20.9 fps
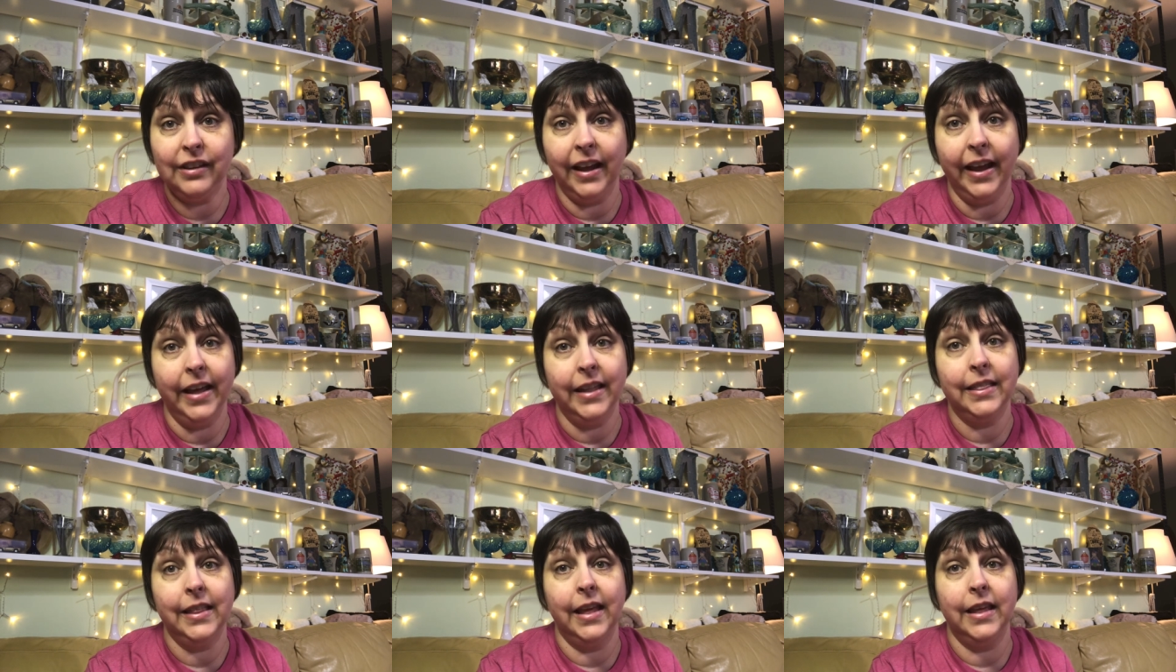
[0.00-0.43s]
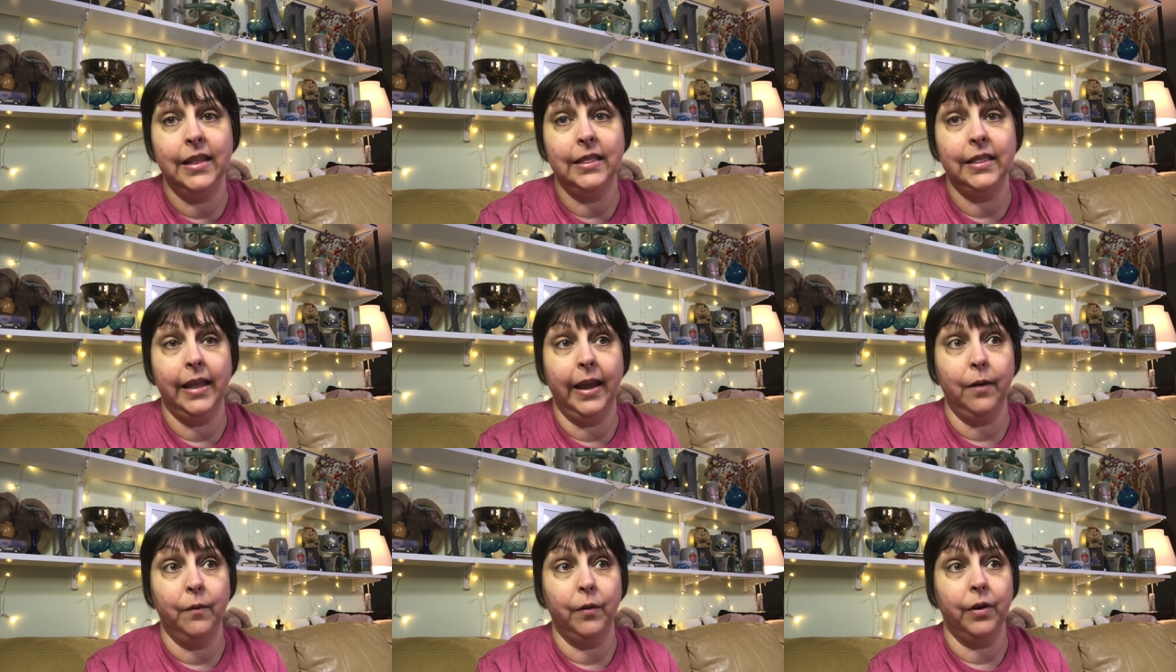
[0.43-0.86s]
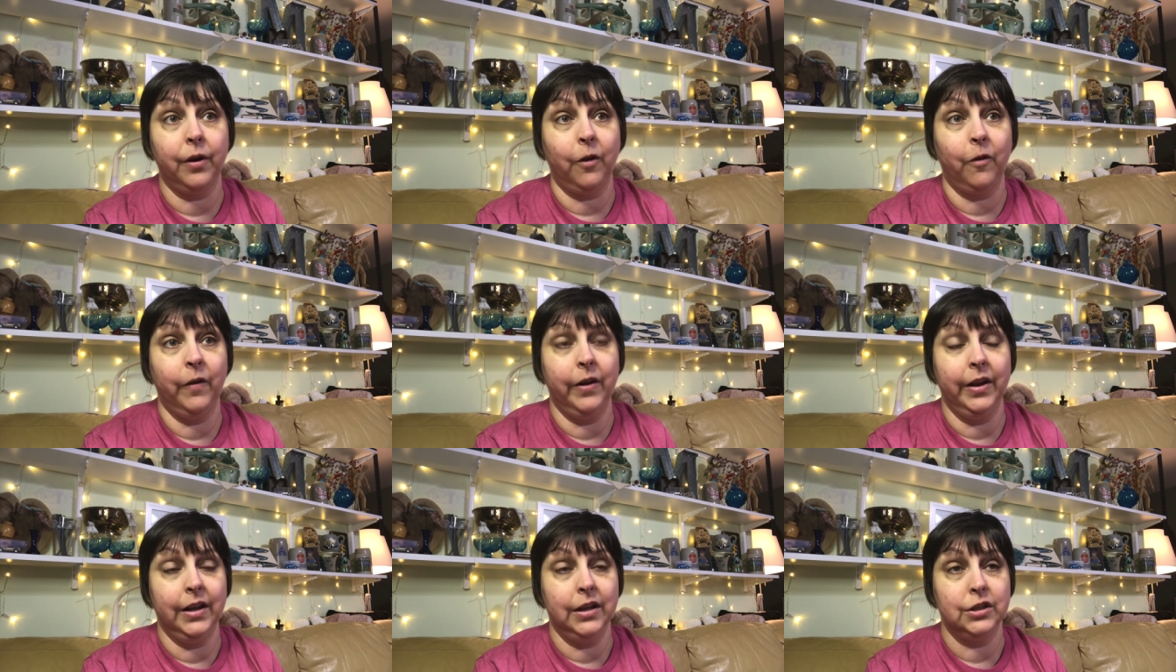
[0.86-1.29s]
and then they were
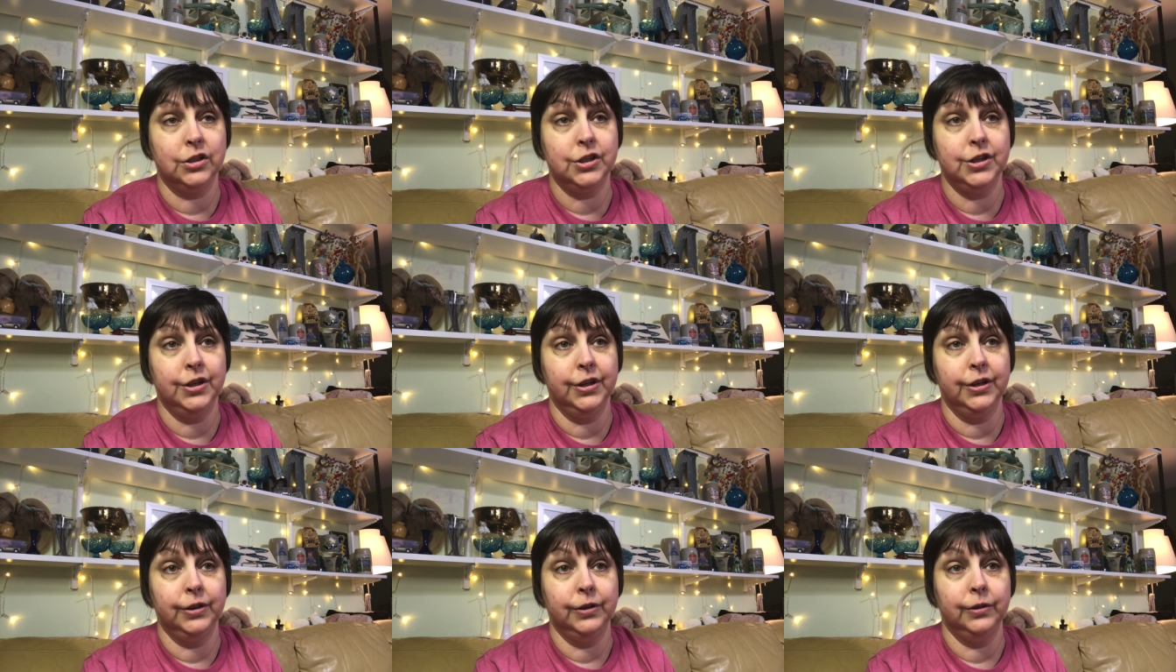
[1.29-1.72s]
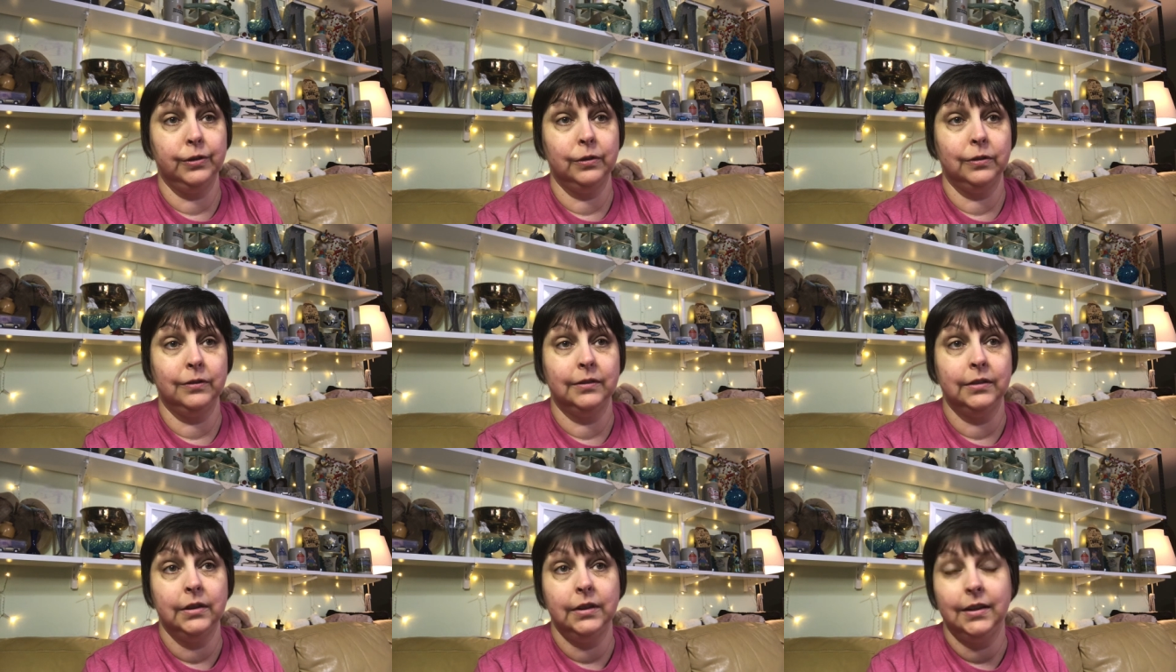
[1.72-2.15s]
going to